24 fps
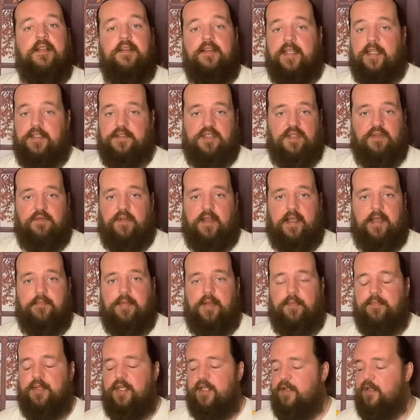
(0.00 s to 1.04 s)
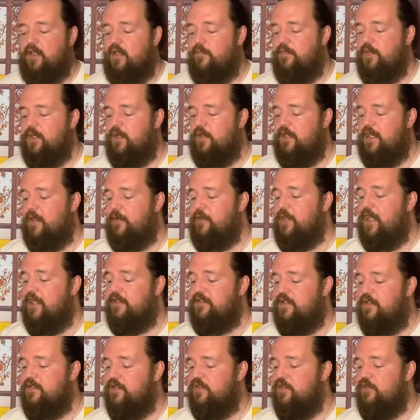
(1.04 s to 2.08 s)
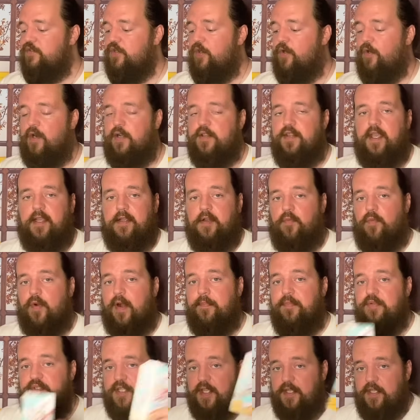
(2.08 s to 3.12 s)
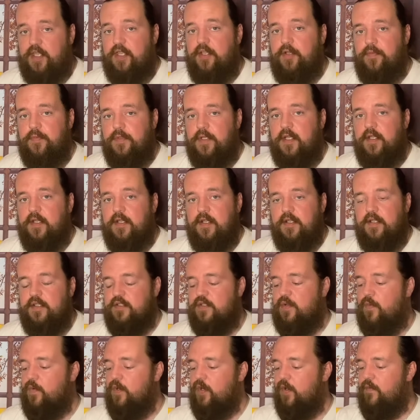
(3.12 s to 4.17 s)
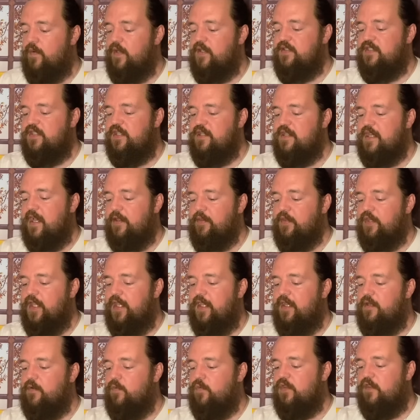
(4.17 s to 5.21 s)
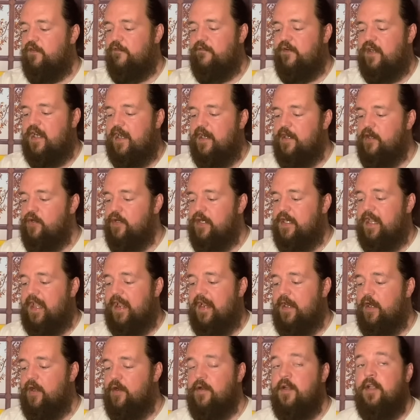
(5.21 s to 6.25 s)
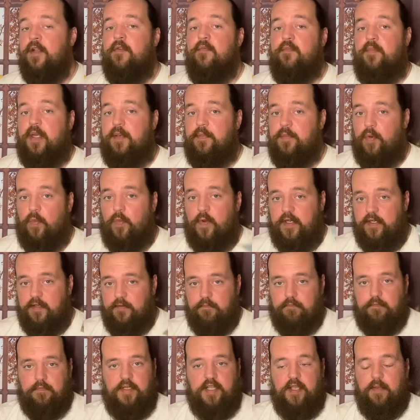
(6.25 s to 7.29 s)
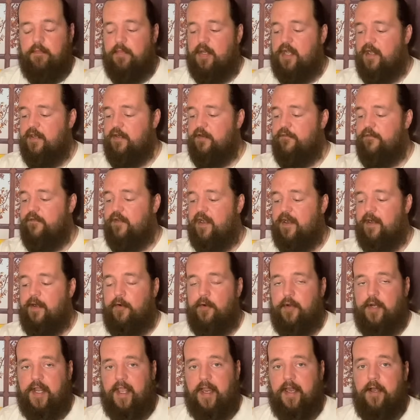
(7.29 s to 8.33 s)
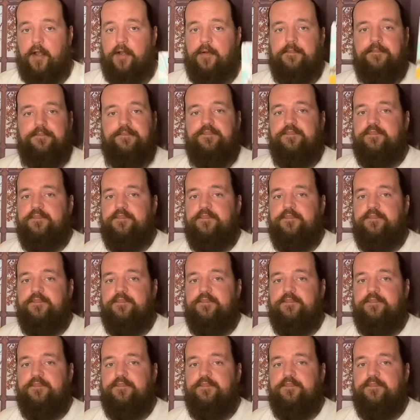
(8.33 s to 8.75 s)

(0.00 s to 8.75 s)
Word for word: That's the vibe I'm picking up here. Now, yes, this is a card that could represent you. So we already see that link with the fire and air. Remember, when you combine the fire and air,